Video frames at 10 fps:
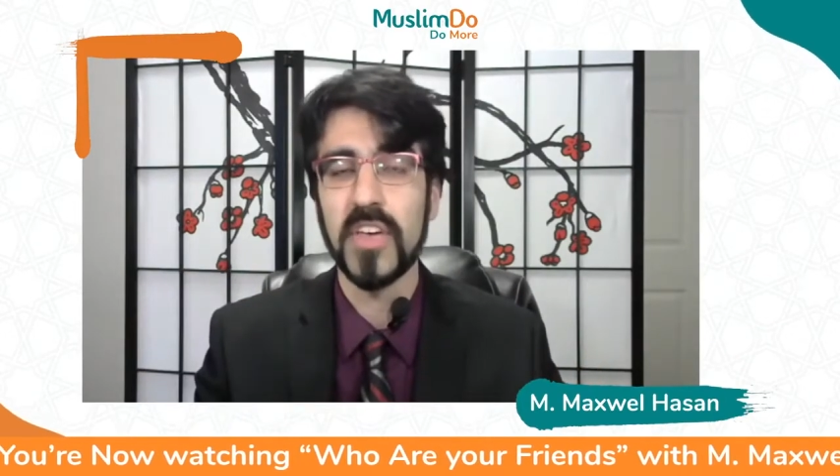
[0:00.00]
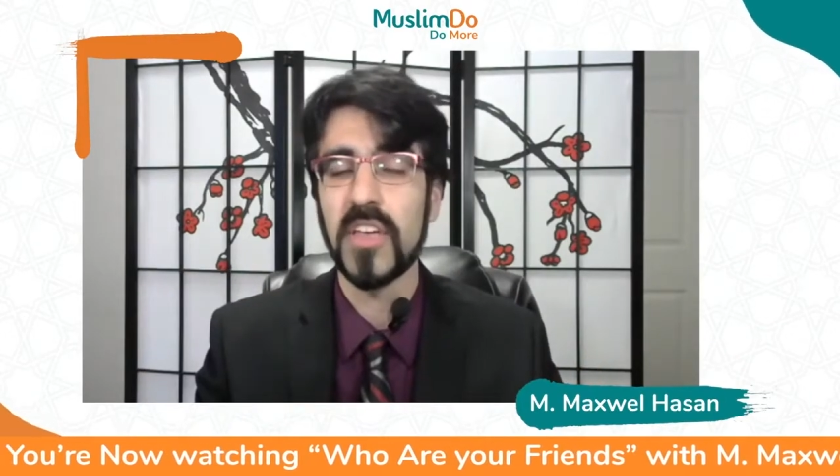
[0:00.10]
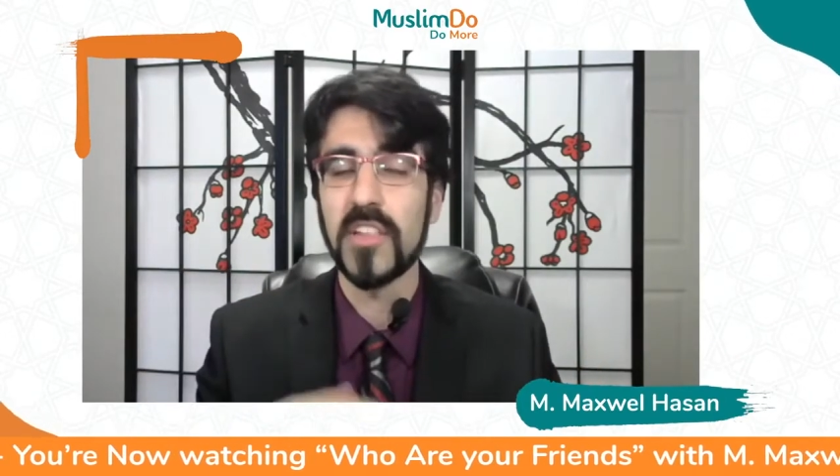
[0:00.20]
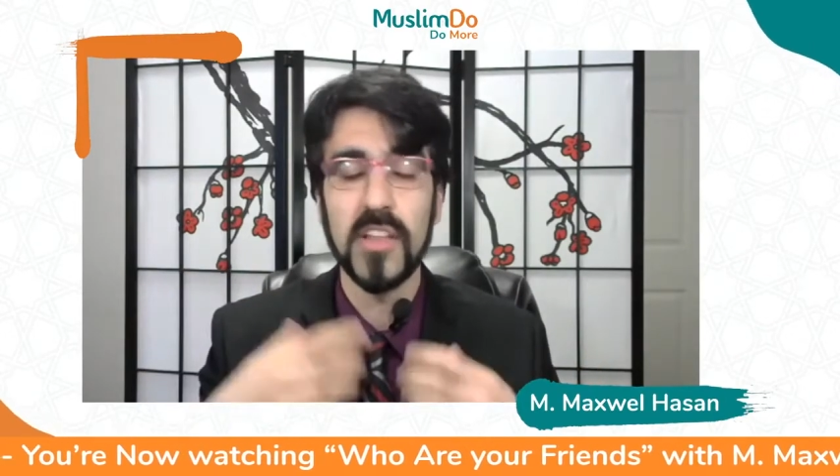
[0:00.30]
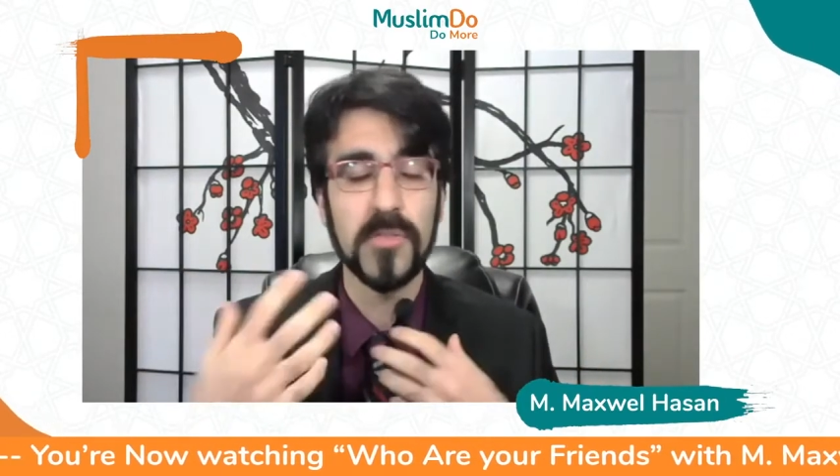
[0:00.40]
I'd
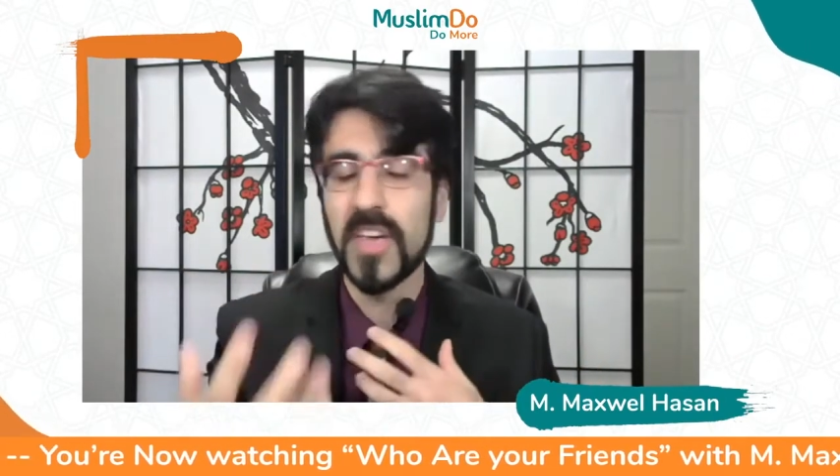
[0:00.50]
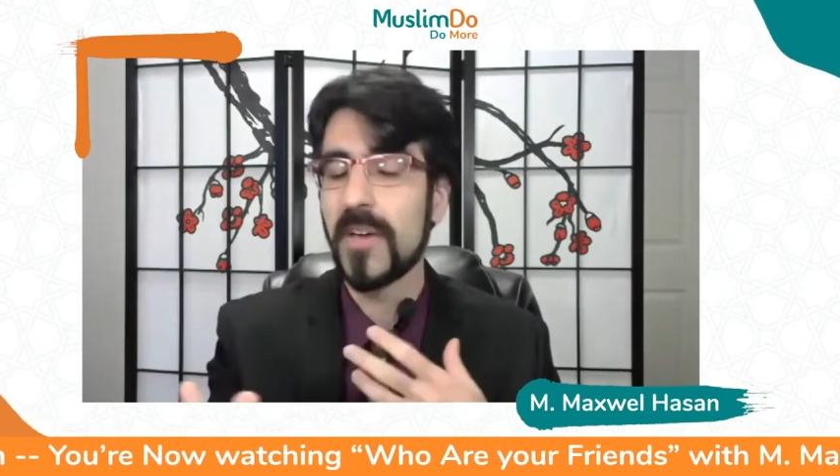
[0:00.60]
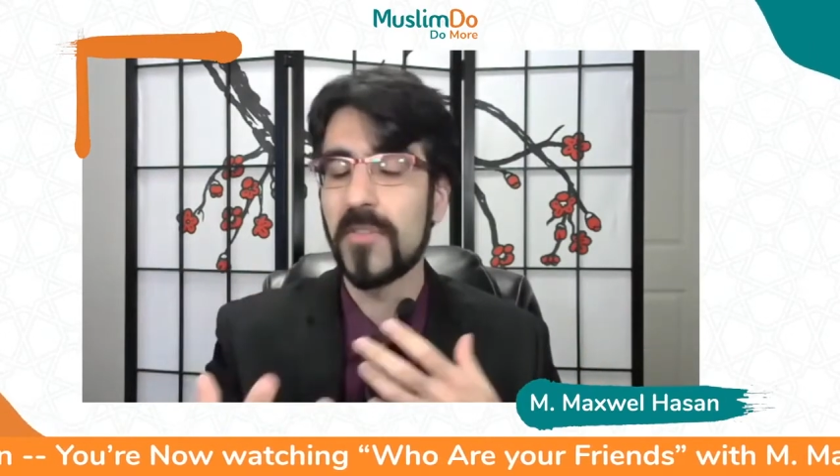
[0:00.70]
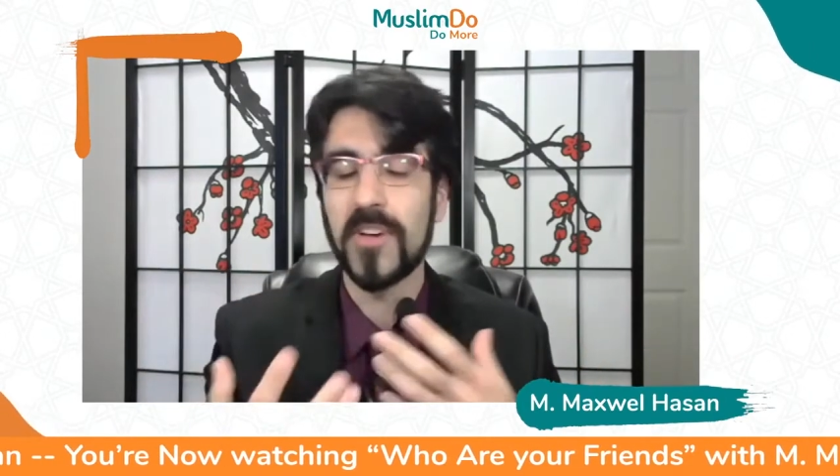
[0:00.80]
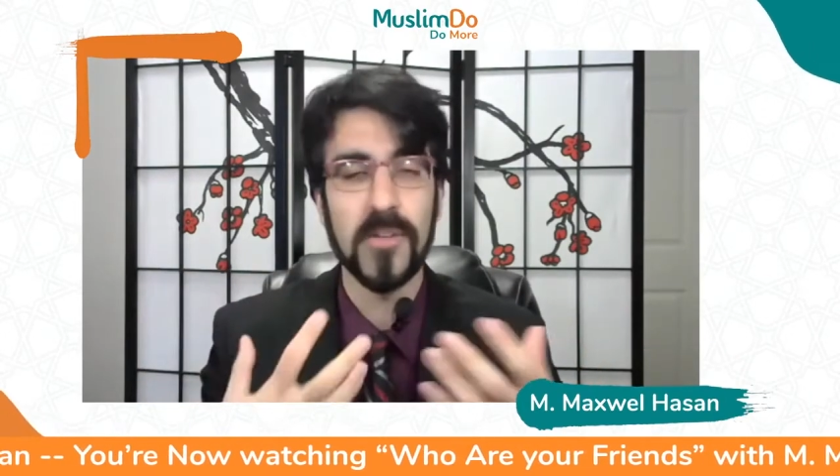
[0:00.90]
love to
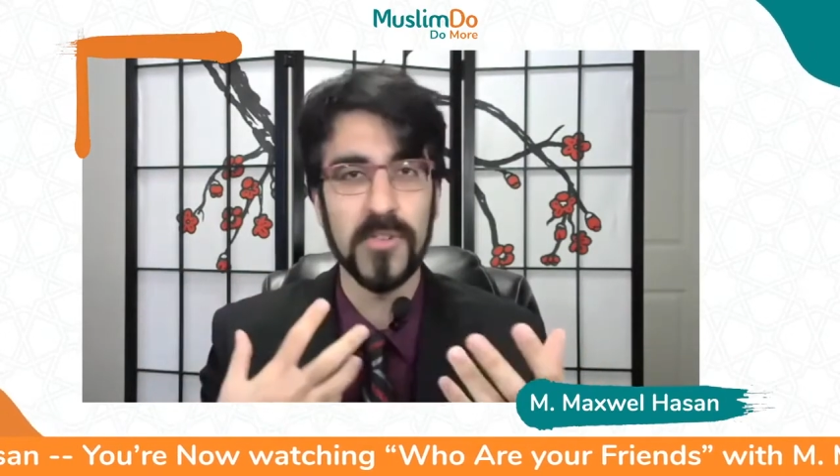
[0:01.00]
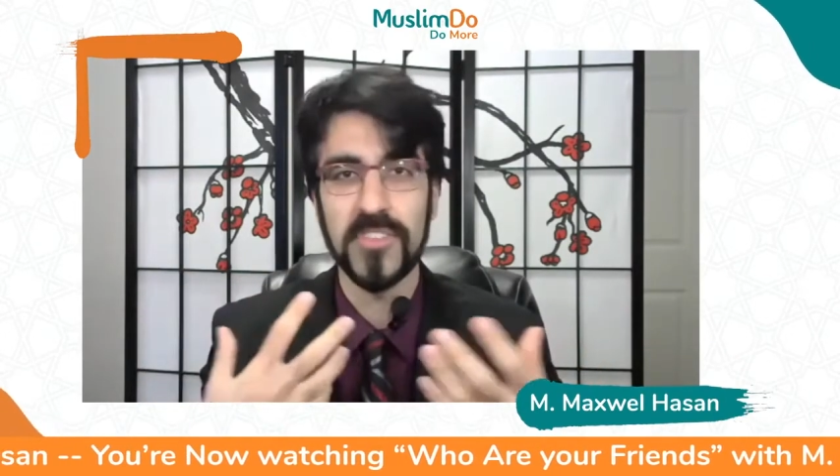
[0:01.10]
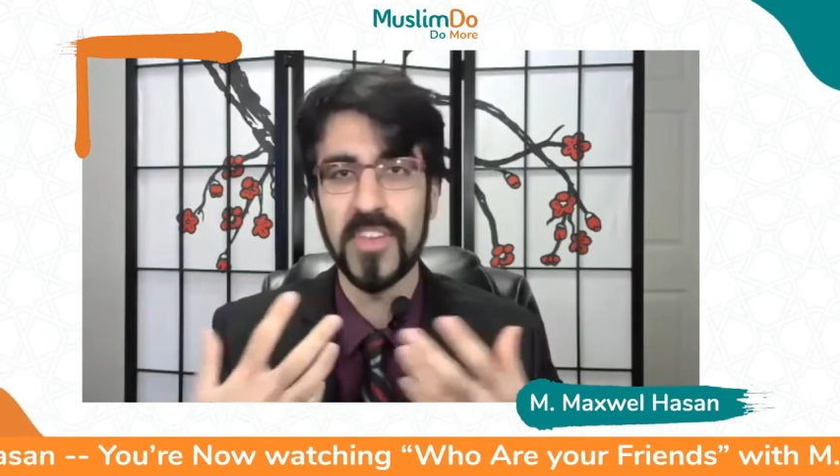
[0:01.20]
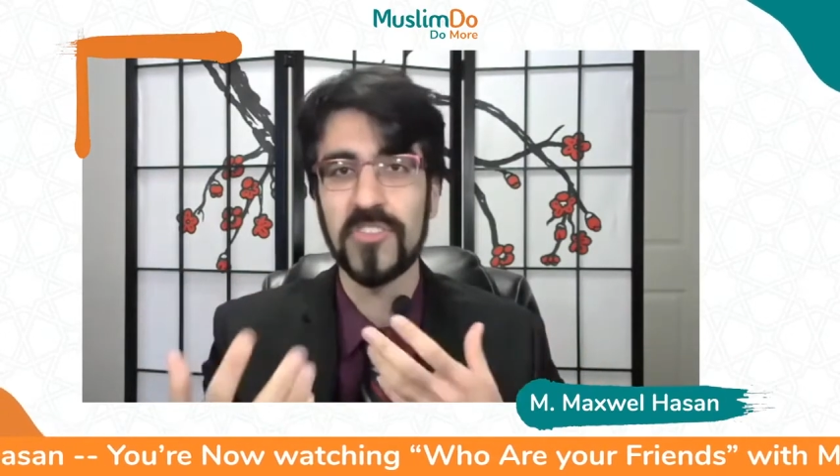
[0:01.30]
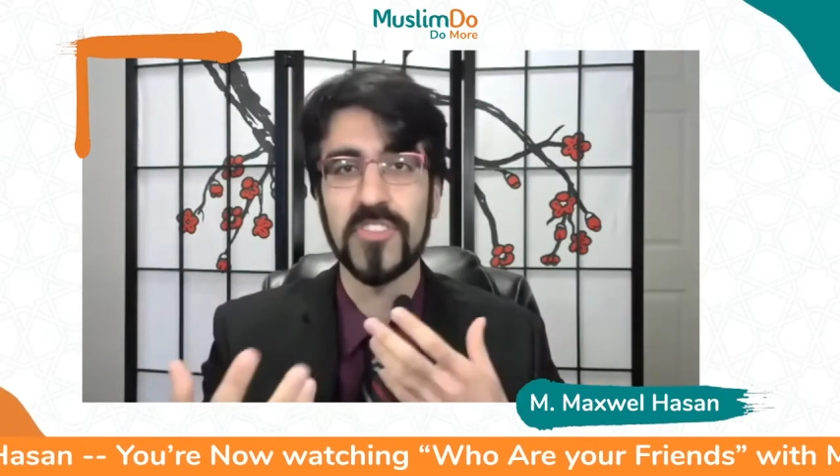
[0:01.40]
have
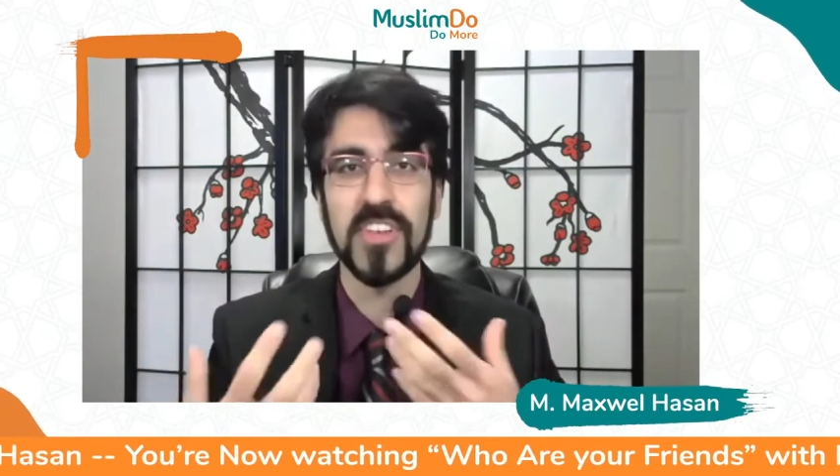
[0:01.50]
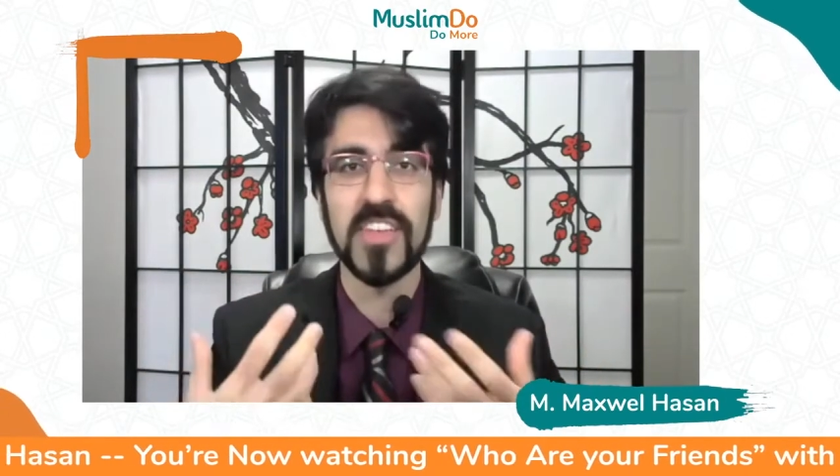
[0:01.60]
conversations and